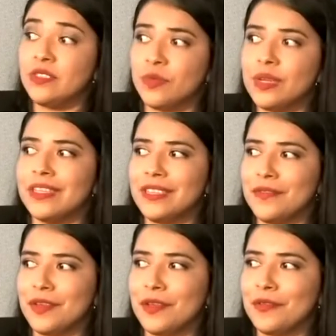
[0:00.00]
really
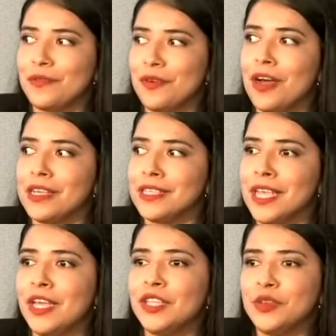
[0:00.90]
difficult for us
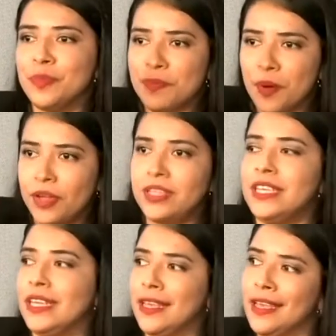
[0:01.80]
to be
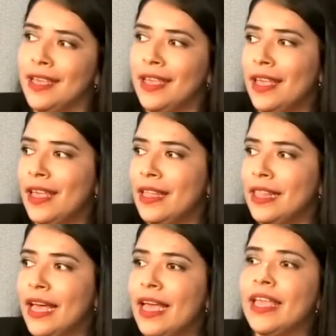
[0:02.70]
pointing
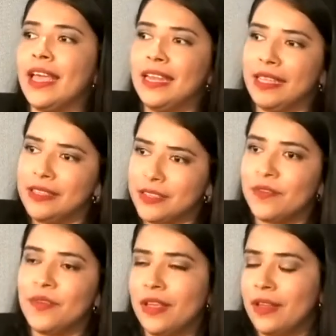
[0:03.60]
like
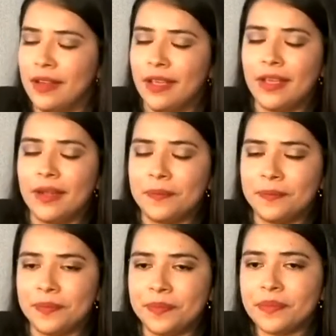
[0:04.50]

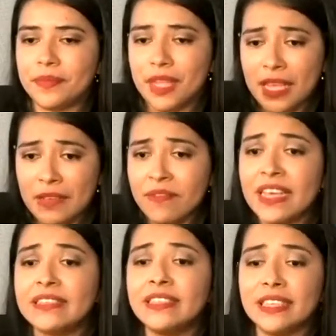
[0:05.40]
an
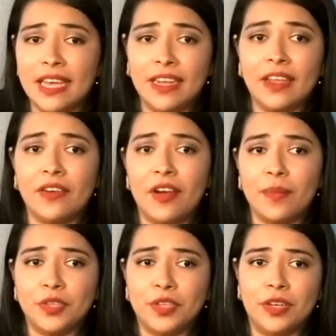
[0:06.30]
investigating
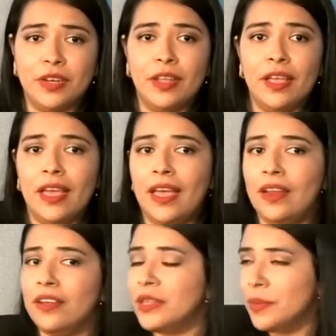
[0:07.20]
corruption and
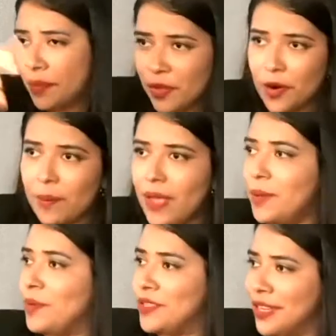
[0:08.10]
all the Pandora
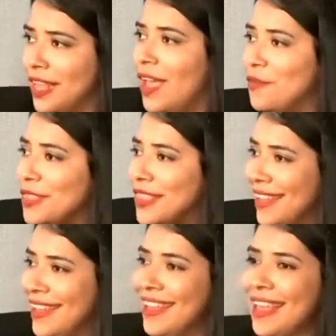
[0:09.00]
papers and
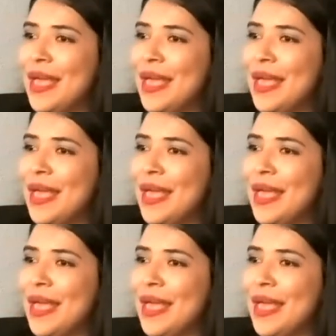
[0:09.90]
everything,